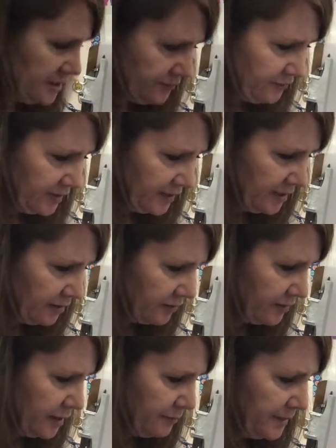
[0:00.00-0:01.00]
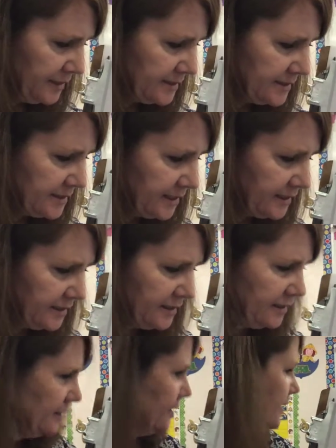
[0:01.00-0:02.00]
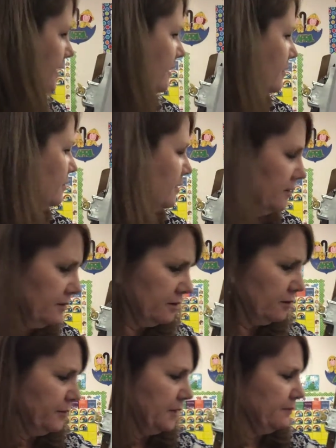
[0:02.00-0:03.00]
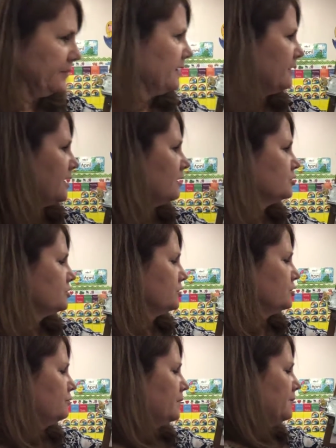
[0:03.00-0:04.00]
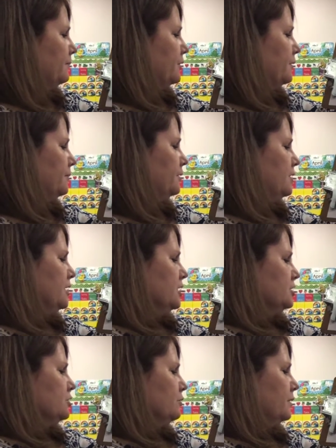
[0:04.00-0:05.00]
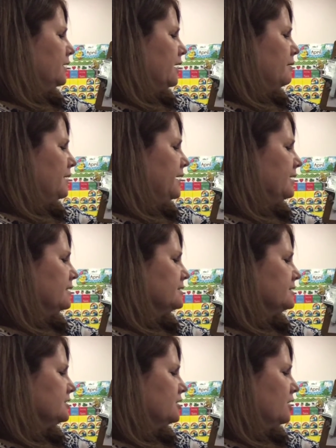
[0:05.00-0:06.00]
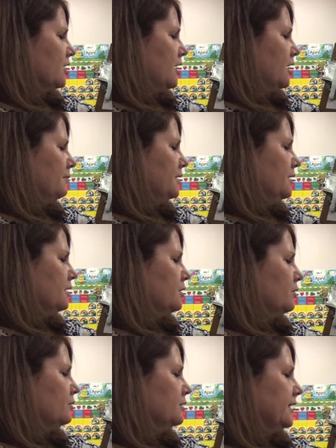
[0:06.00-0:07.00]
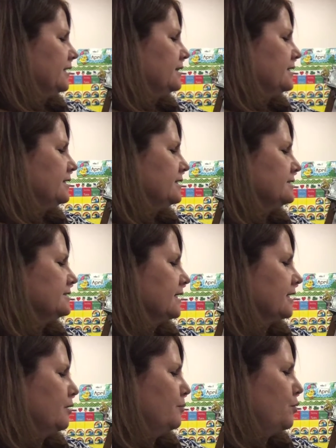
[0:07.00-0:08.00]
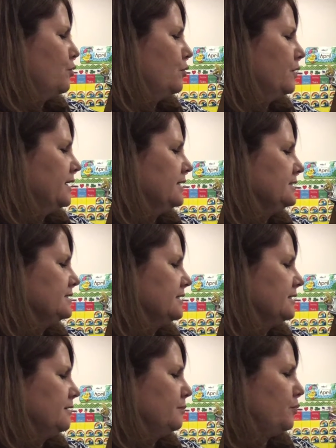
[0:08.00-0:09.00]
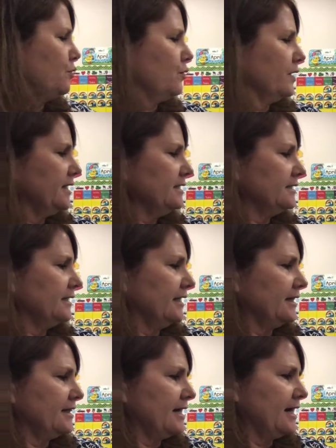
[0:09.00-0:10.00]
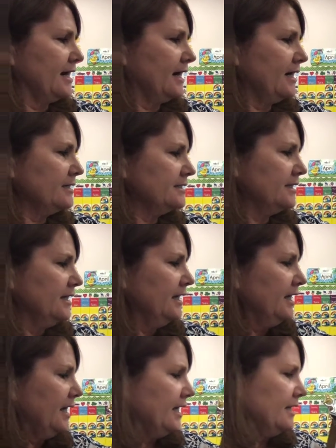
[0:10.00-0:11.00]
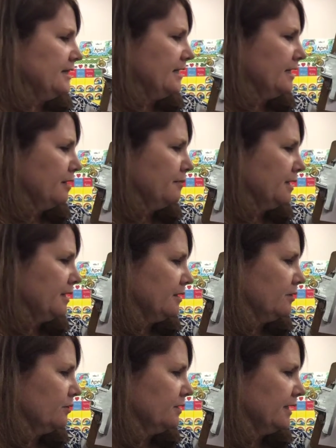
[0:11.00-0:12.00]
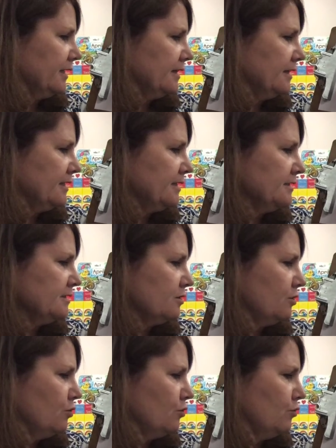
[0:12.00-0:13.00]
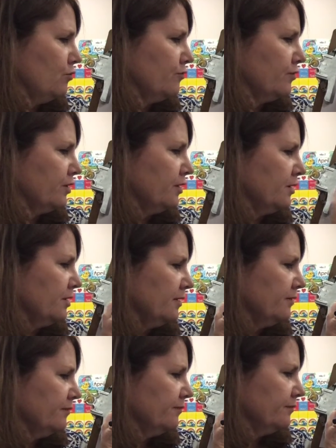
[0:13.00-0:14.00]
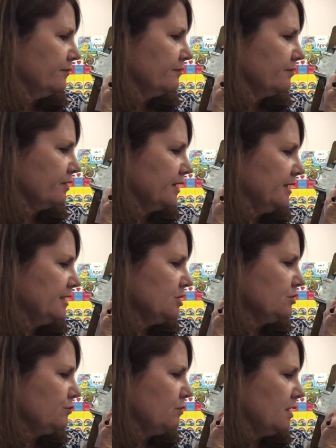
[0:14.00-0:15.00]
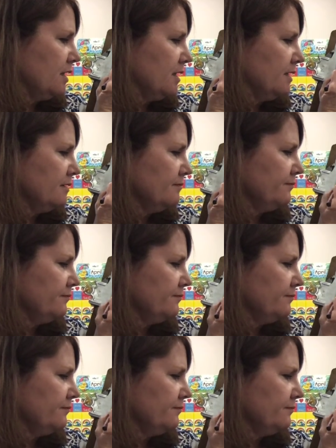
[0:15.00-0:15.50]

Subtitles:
different color that may stand out a little bit better. I'll do my purple. So when I make a star, I'm going to go like this, like a point and a point like that. And then I'm going to go like this over, for each one.